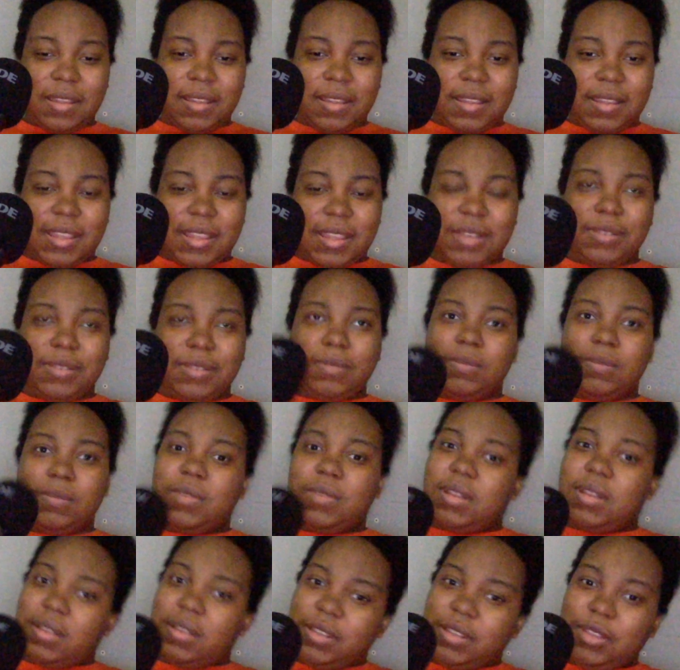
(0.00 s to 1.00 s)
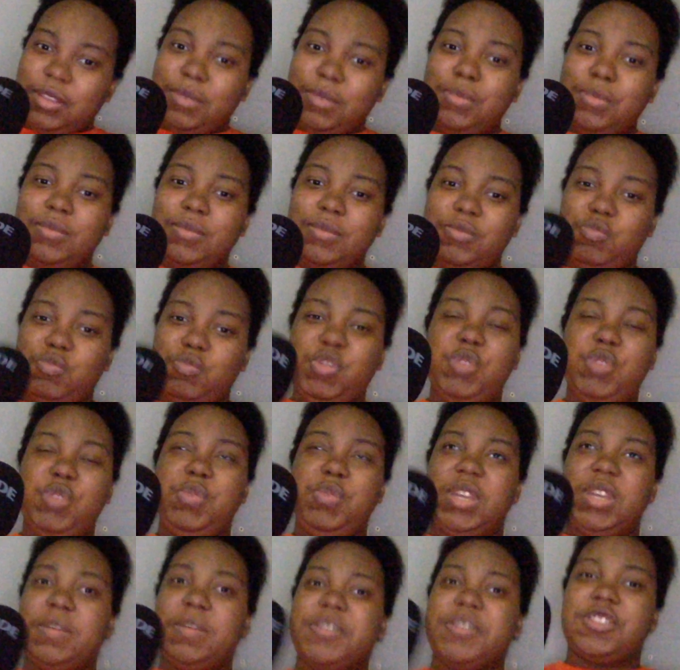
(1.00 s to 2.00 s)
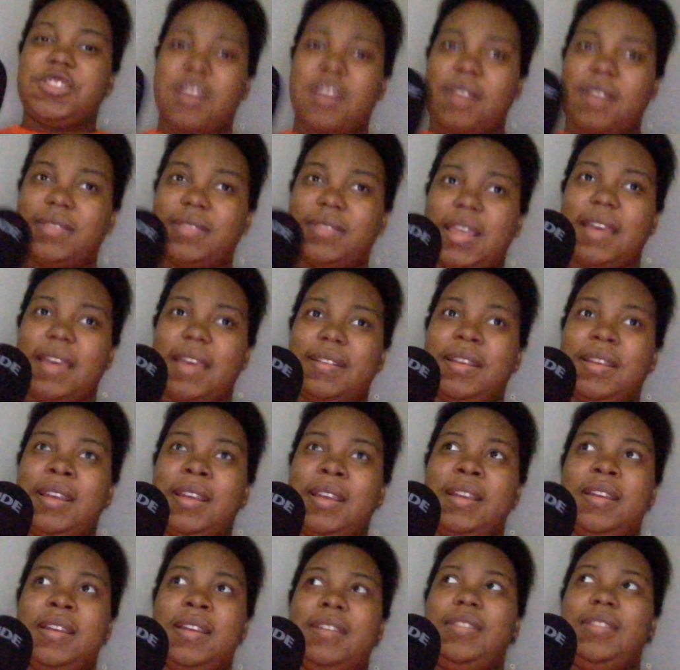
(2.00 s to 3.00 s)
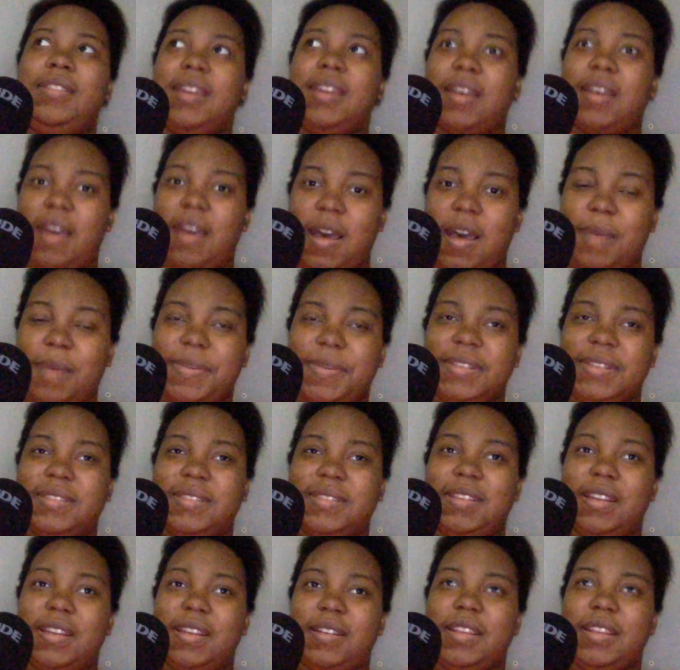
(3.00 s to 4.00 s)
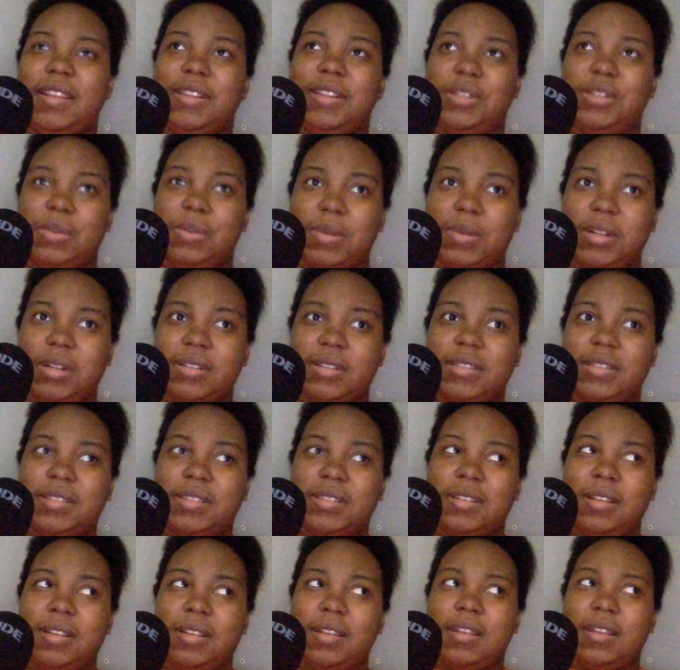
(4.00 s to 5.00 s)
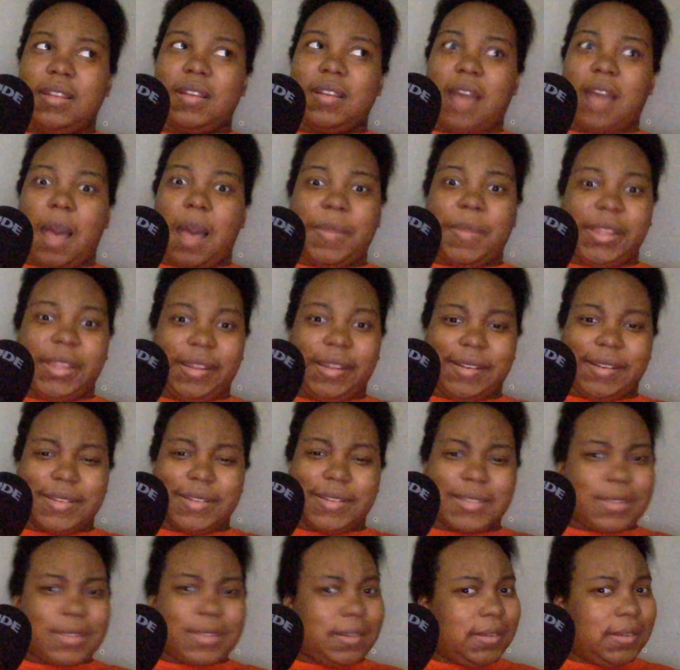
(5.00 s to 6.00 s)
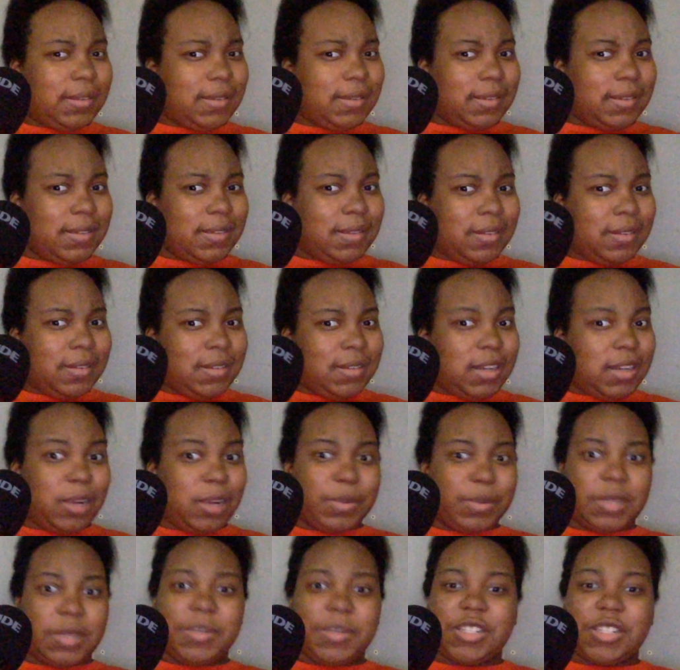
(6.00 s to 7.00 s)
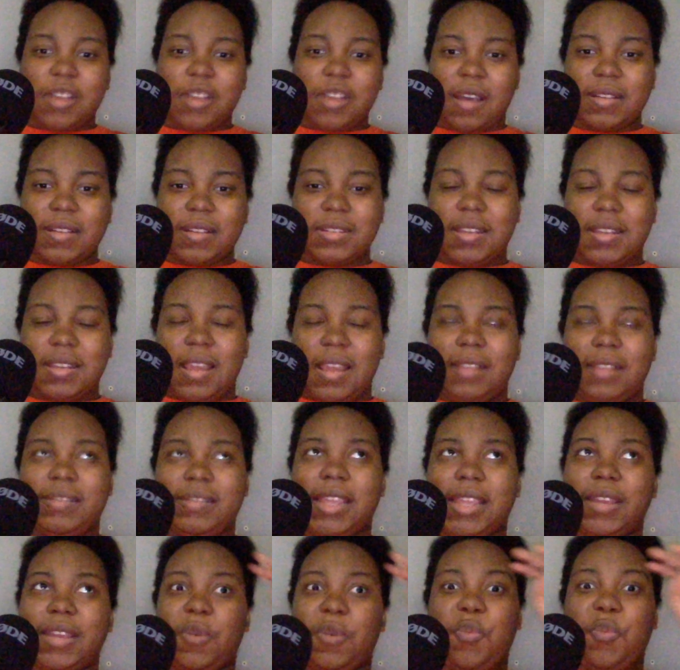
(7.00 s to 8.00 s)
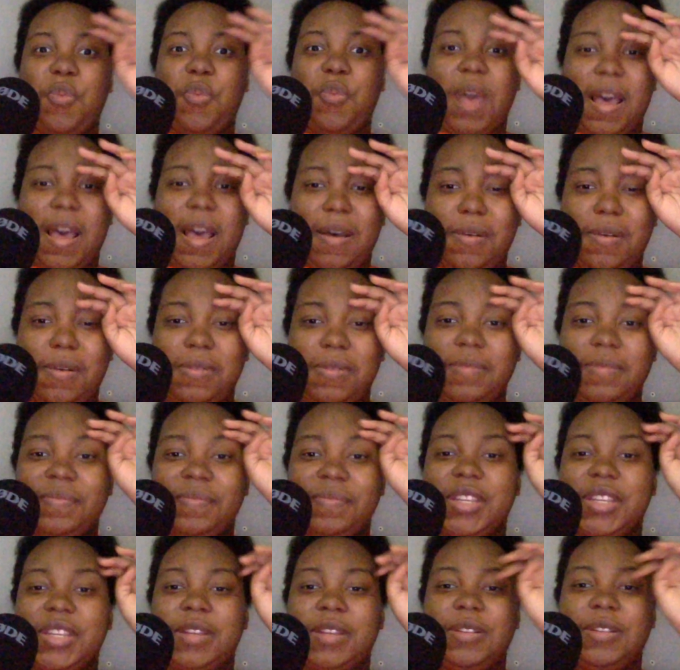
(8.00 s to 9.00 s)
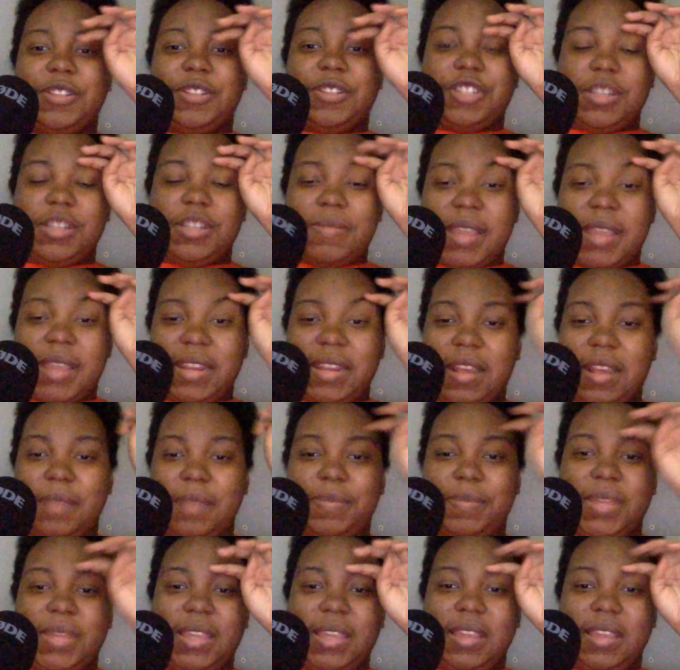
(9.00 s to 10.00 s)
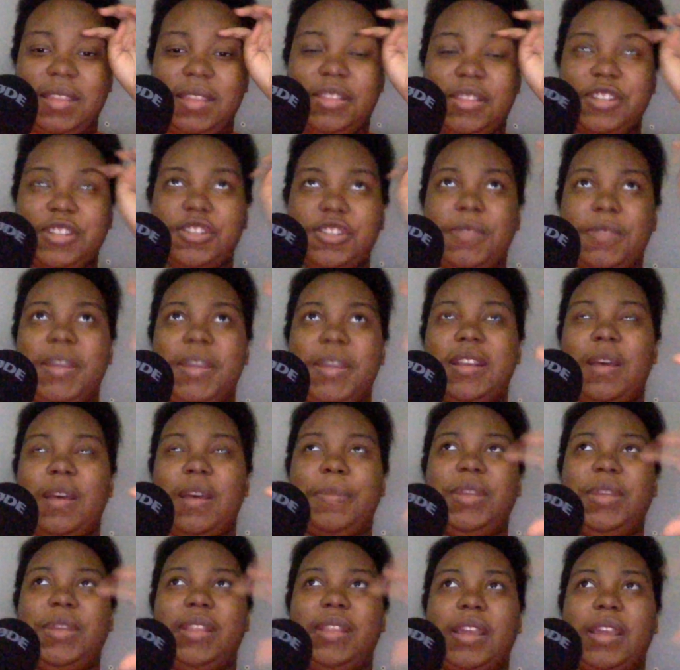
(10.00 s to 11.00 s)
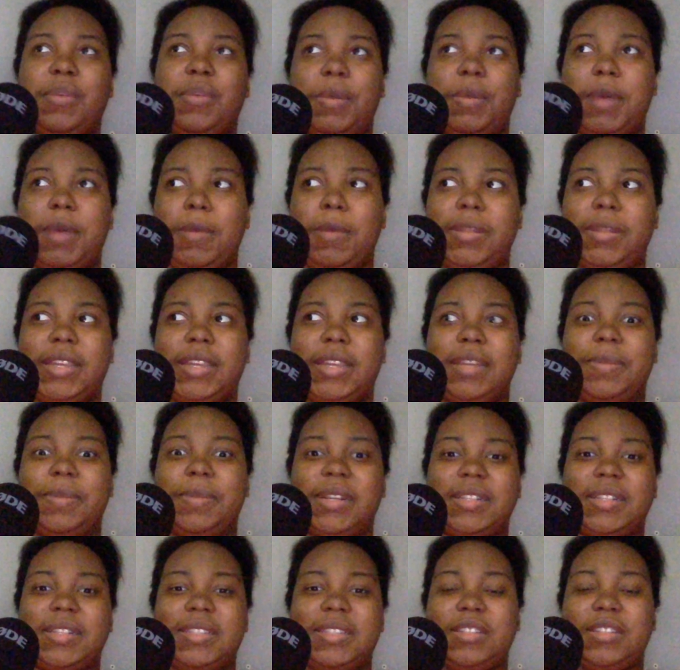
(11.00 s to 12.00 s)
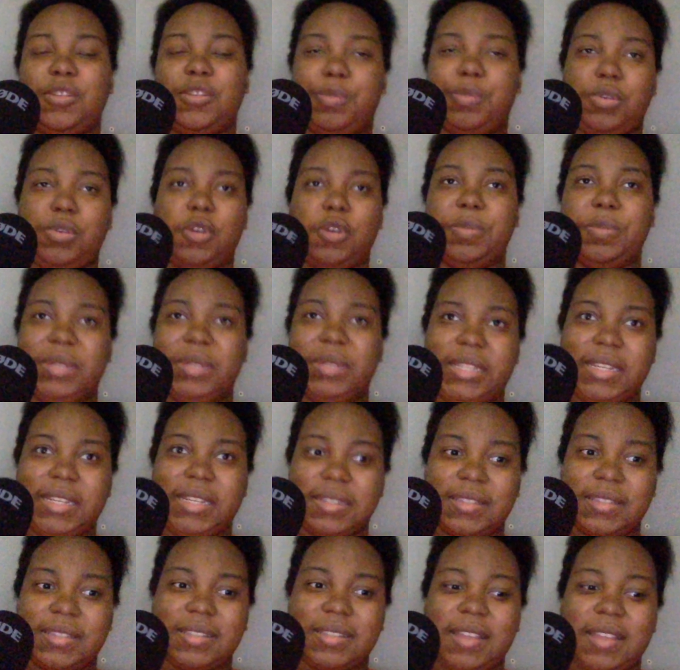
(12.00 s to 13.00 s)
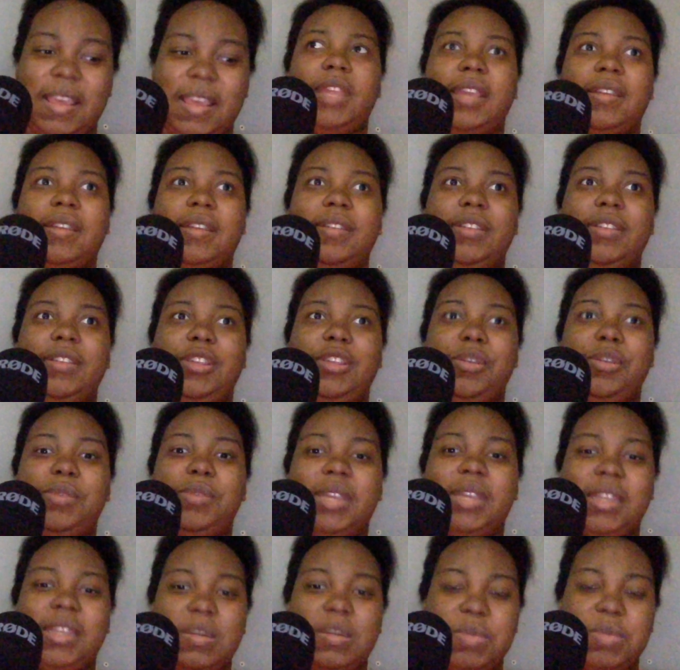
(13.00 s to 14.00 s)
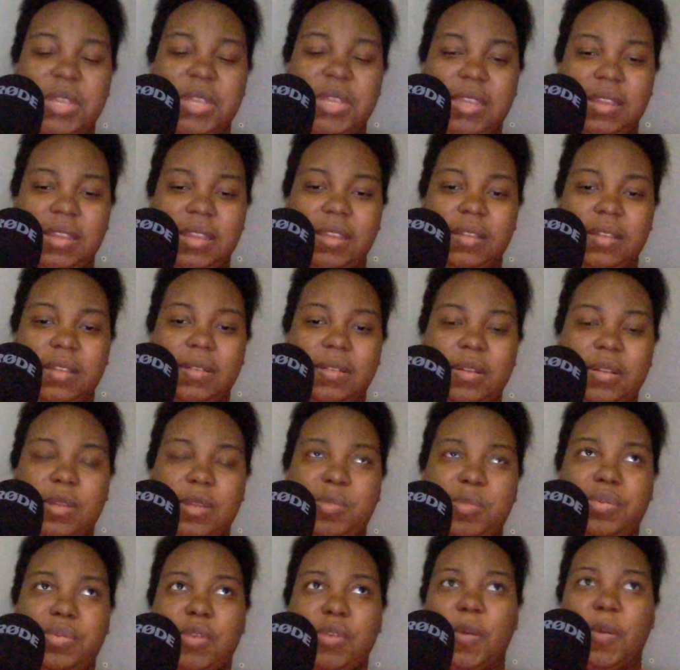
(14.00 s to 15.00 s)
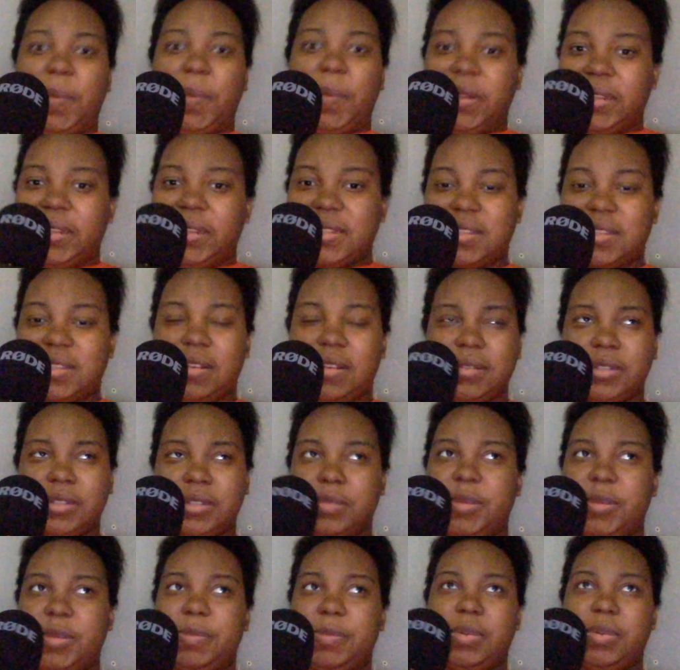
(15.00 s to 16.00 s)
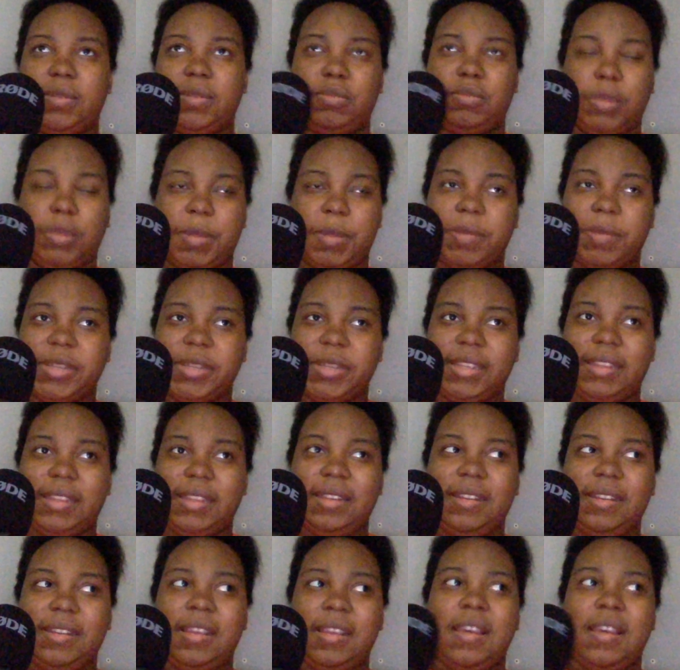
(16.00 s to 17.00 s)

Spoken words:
And you we gonna be shocked that the cop is gonna endorse Kamala Harris? Are we gonna be shocked? Like, while she may not be, the show may not be like Republican, but it's still pro police. Like, you can be pro police and not supposed to be Republican.